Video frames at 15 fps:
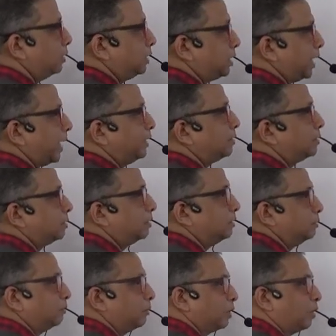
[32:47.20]
strikes
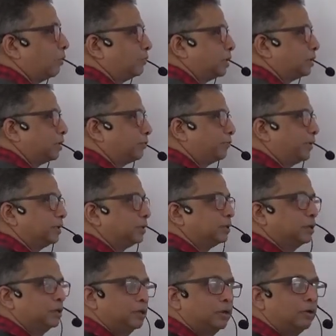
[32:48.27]
one of the
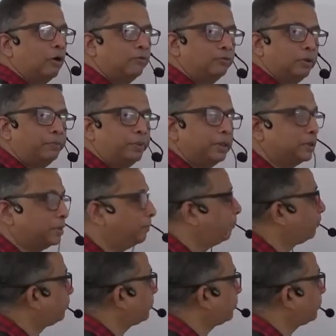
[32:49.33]
surface of the prism,